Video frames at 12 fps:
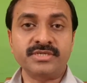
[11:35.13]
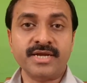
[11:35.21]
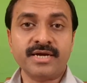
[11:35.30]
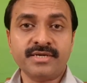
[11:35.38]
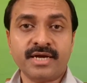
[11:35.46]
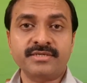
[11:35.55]

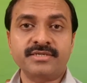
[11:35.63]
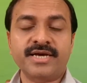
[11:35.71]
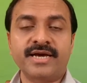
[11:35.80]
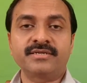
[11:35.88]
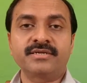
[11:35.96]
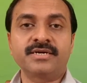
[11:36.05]
none other
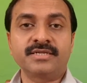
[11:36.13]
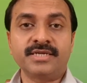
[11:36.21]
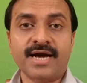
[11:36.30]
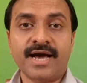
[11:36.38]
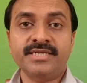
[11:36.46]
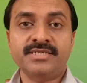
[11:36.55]
than
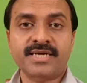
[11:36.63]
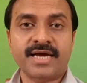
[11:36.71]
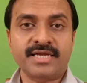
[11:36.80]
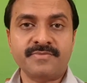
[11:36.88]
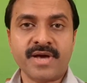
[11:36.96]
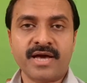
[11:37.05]
the ice
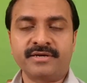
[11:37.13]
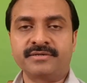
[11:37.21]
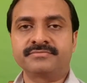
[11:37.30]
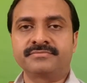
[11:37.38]
candy man.